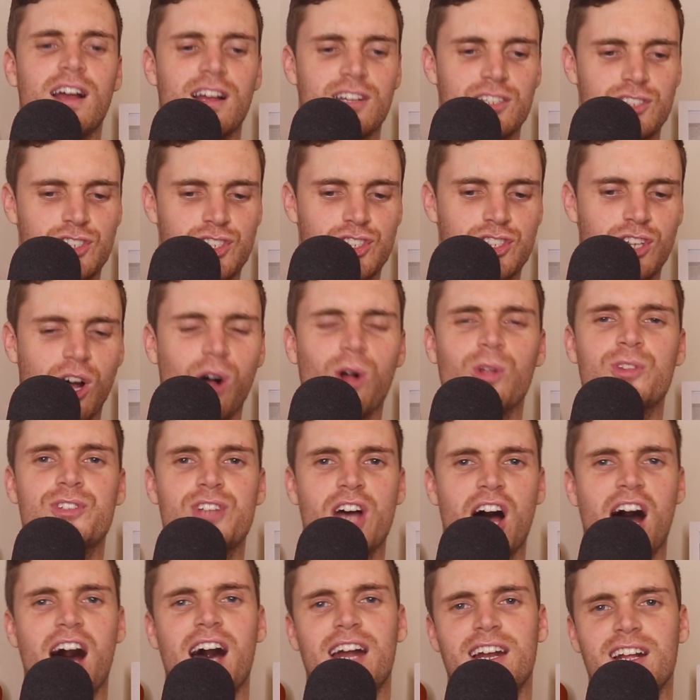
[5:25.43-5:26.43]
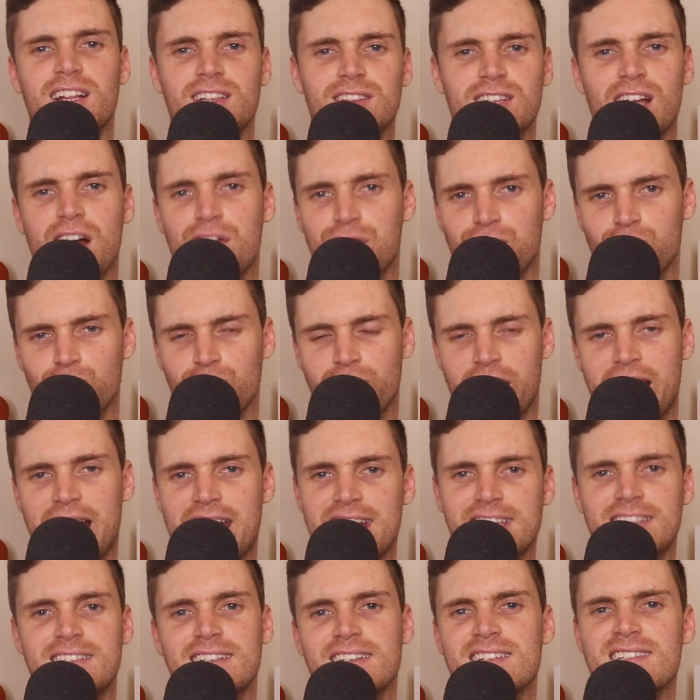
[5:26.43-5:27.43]
Sultana level
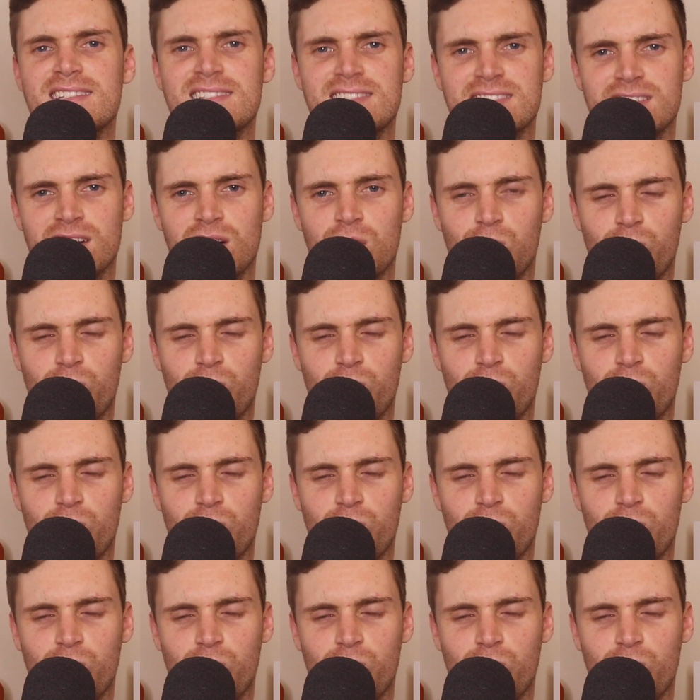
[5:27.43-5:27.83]
heat is,